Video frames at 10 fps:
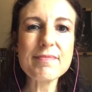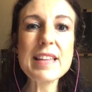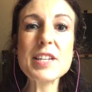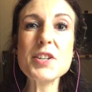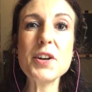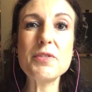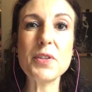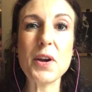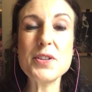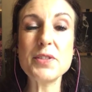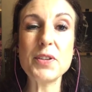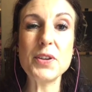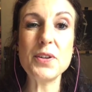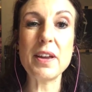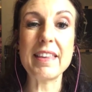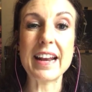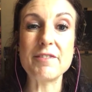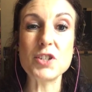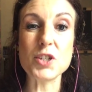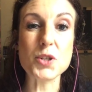So for those of you that have
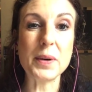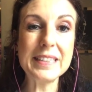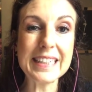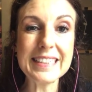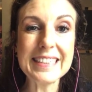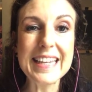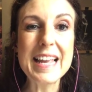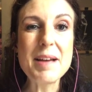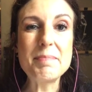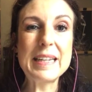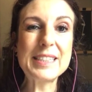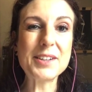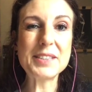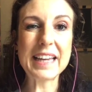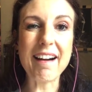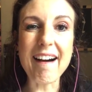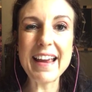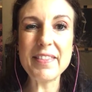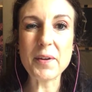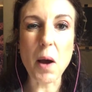just joined in, please go say hi in
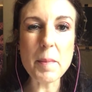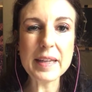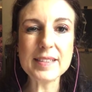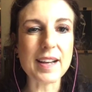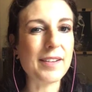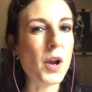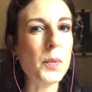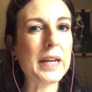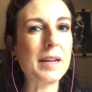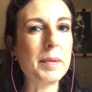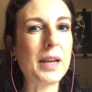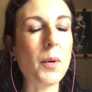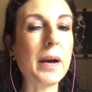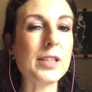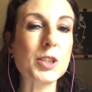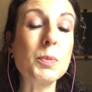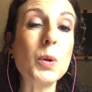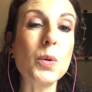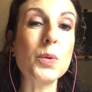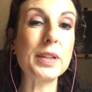the comments. I know we're going to be quite a
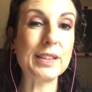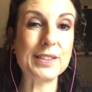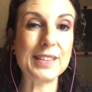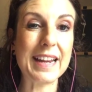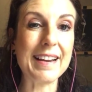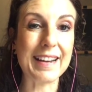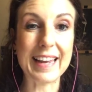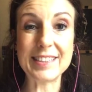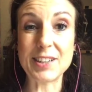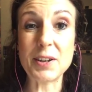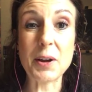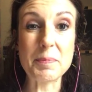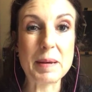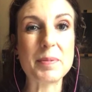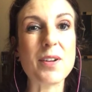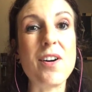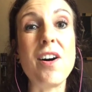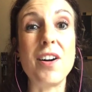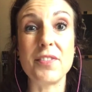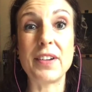small audience today. I guess a lot of people are
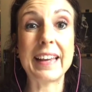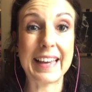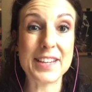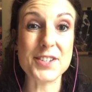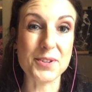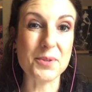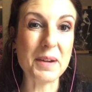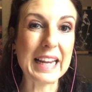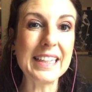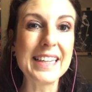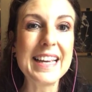on vacation already.